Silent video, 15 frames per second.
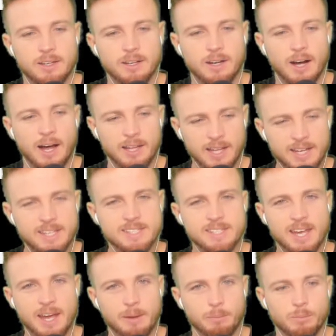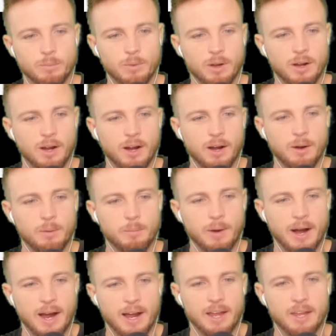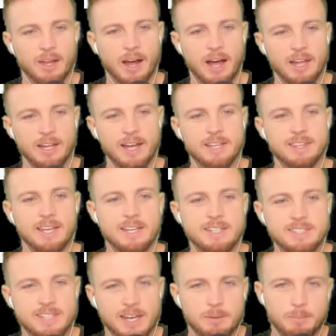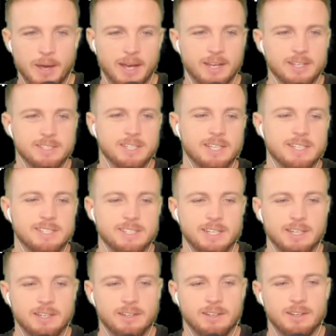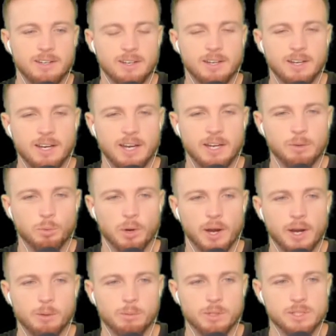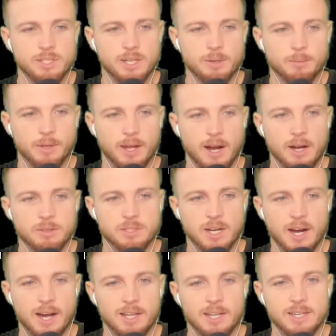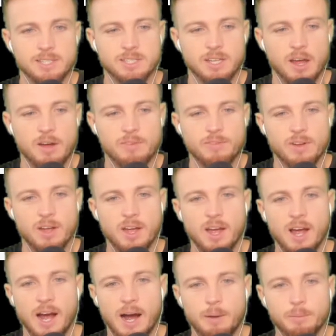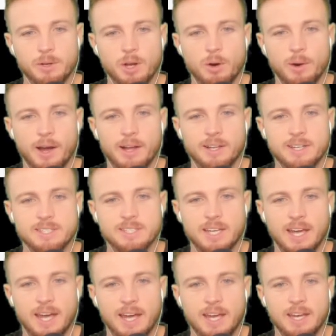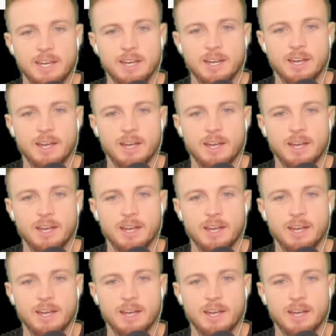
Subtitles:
like his game. I like that he's getting back into the scene and we're able to see him in the House of Highlights stuff. I'm going to go LSK.